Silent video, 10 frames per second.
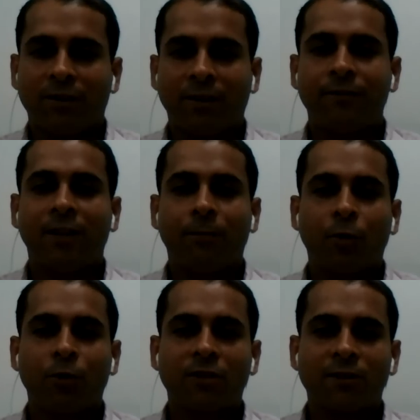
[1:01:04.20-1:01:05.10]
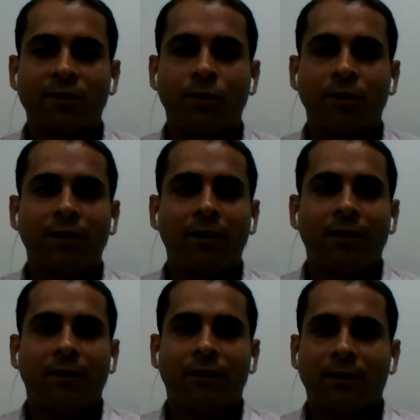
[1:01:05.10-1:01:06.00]
If the approach is good
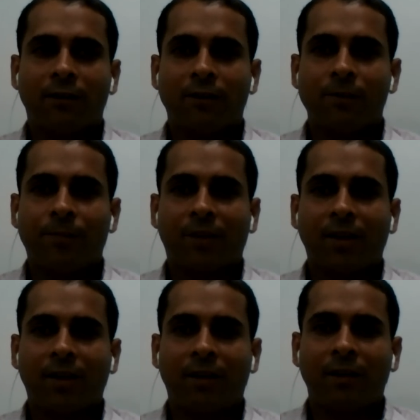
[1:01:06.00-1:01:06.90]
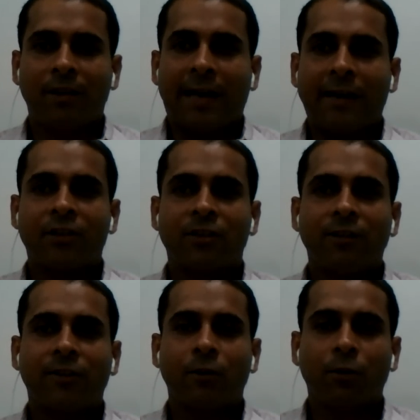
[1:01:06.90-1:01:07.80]
and the
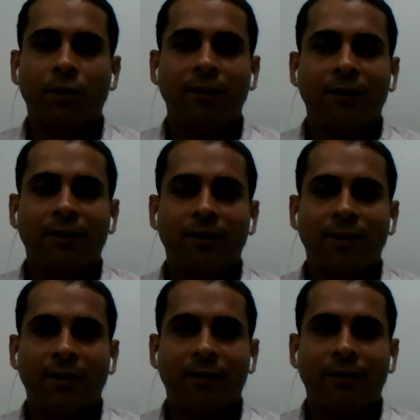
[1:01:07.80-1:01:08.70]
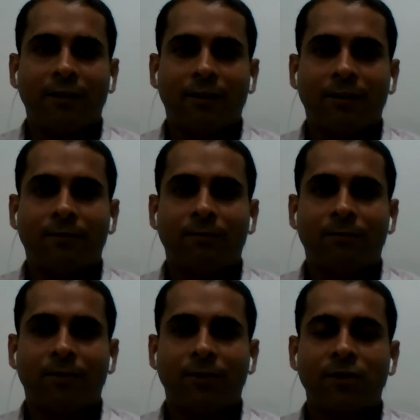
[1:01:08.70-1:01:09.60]
direction is good, then
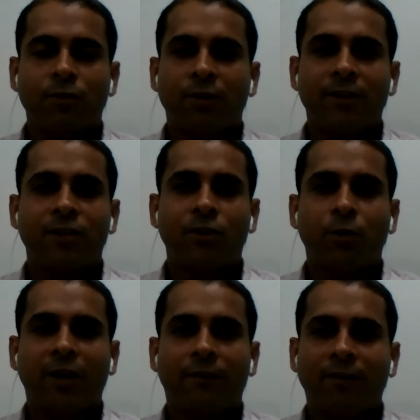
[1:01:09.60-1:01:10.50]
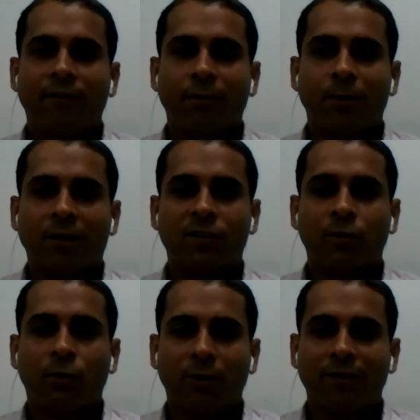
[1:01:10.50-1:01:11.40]
the students do get favorable
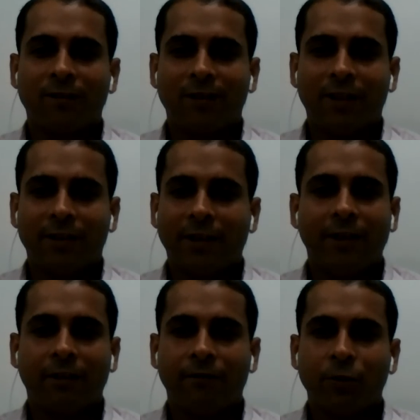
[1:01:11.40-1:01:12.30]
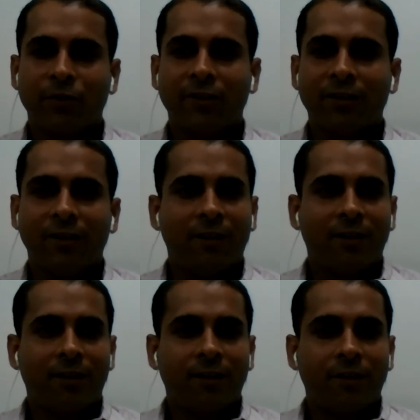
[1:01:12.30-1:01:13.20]
score in the interviews.
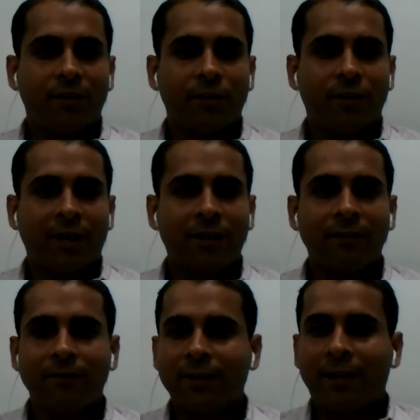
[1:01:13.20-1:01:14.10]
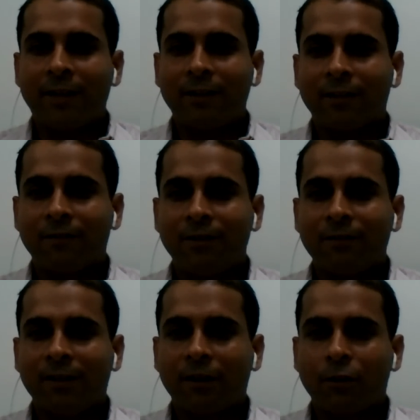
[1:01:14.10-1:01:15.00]
So I think with that, we
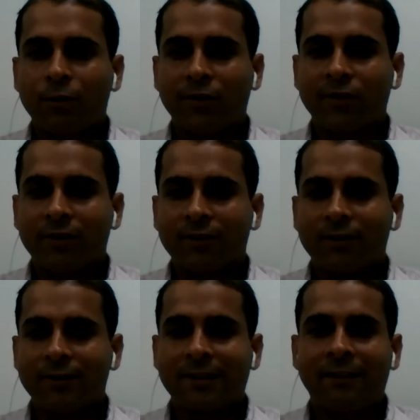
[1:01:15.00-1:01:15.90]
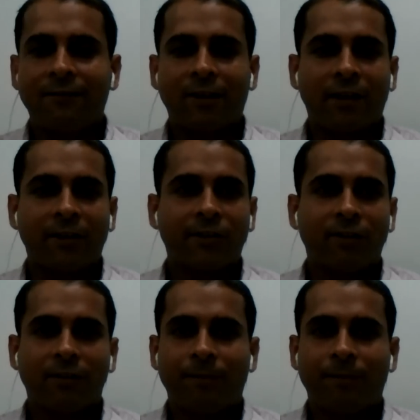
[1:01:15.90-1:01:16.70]
will close this live class.